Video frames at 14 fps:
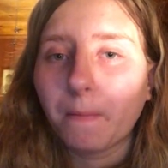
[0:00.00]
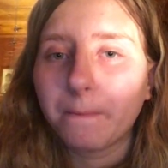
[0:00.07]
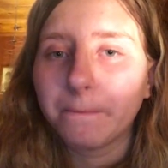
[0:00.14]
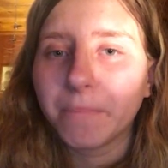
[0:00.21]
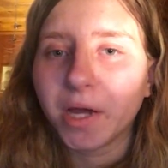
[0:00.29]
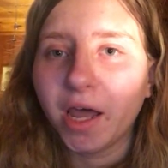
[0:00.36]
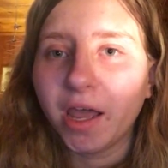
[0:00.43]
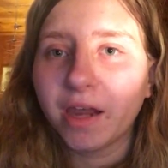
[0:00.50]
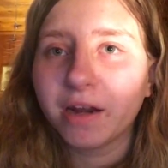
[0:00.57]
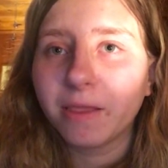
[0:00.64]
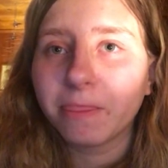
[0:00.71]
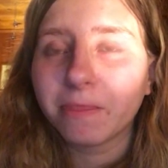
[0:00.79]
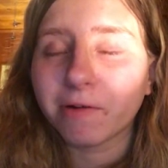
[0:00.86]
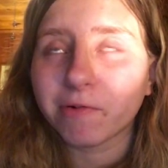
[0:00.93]
But
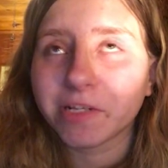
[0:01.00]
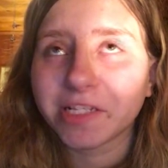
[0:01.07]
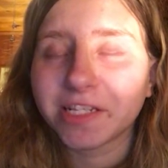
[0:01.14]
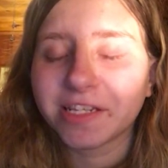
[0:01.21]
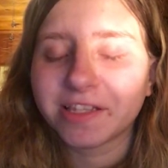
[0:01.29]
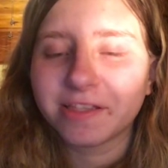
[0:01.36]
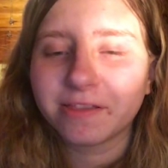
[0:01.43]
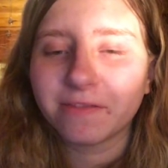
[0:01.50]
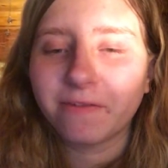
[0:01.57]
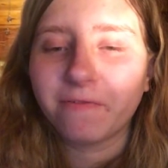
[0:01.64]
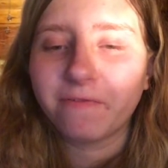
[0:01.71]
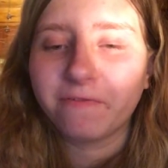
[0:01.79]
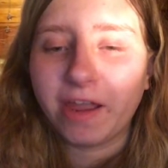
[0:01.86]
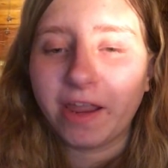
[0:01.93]
there was this
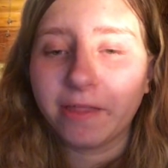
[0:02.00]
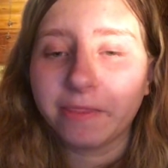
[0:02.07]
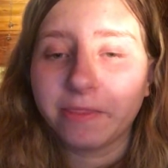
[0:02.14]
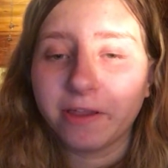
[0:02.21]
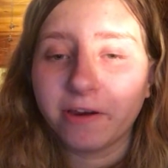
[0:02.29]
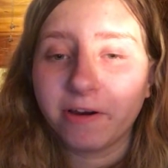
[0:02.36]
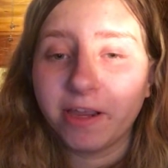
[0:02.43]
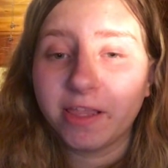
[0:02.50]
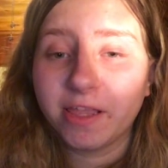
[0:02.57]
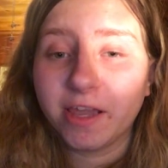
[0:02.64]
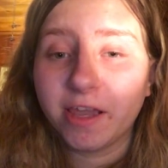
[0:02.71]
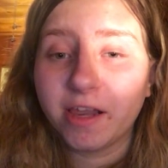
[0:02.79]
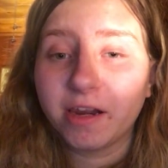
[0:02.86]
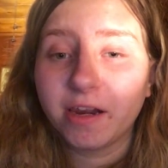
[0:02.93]
fan theory
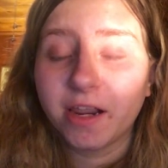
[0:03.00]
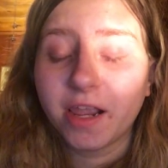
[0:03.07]
that